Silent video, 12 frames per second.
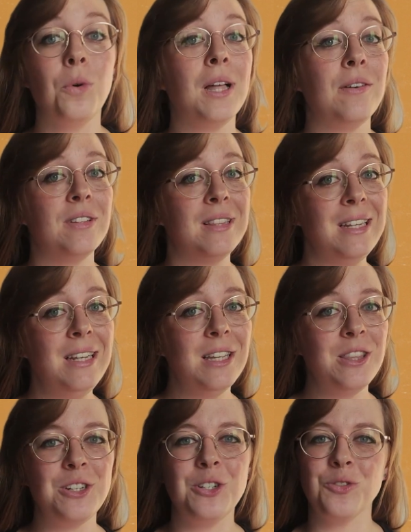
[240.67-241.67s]
We'll have a link
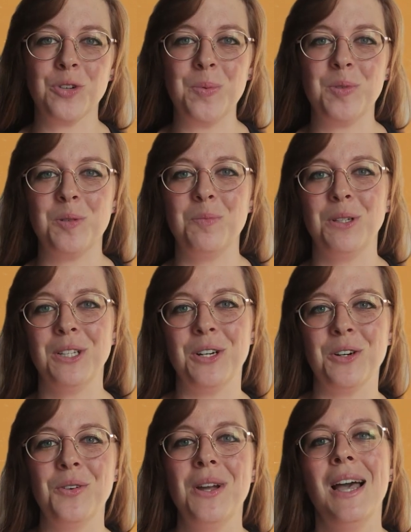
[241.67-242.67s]
in the description
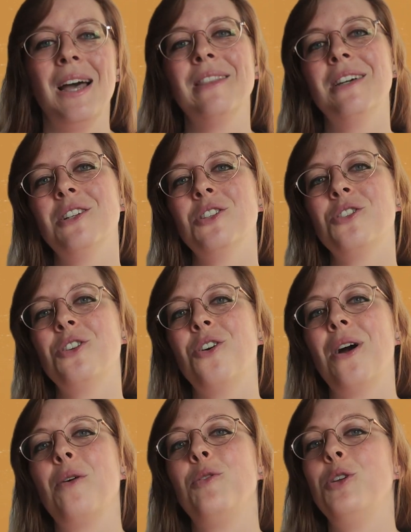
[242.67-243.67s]
below, and let us know
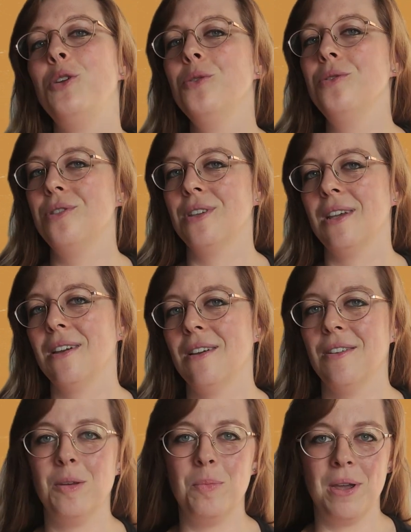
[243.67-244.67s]
how you think
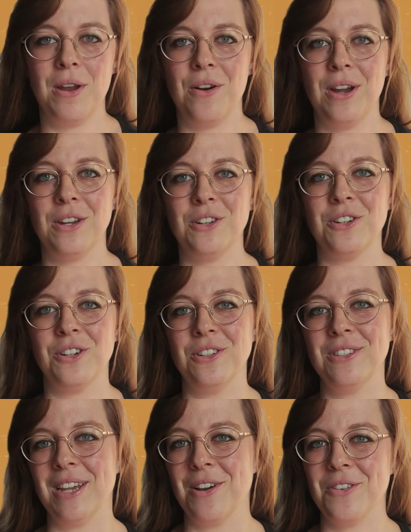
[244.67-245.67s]
the pairing
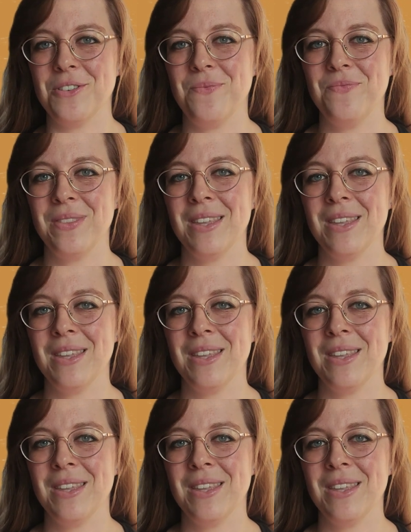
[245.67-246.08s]
turns out.